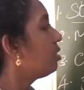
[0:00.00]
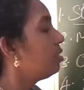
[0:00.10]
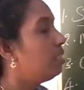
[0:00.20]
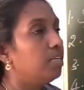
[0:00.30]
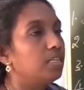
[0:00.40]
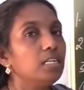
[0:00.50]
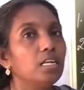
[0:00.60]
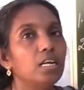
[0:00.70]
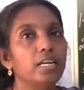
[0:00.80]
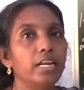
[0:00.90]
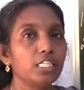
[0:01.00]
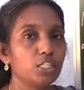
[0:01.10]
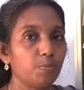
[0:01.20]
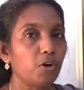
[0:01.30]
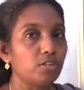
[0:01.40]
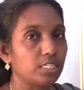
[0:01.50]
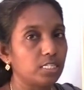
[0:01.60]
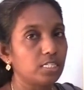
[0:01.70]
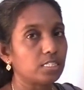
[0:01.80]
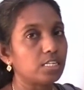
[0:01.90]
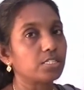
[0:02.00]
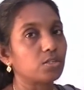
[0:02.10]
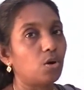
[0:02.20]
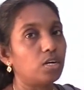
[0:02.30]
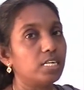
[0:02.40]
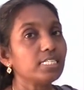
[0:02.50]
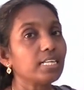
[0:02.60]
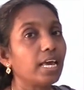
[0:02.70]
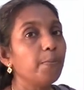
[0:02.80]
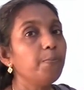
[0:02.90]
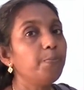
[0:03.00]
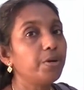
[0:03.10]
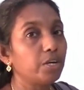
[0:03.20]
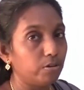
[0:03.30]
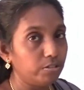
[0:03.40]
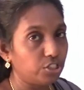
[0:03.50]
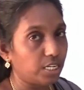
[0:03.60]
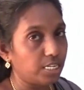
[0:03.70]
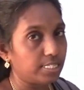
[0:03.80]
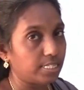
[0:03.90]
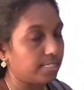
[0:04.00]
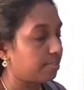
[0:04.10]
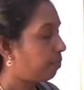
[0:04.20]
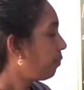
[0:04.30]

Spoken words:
Then, next process is called as embryogenesis.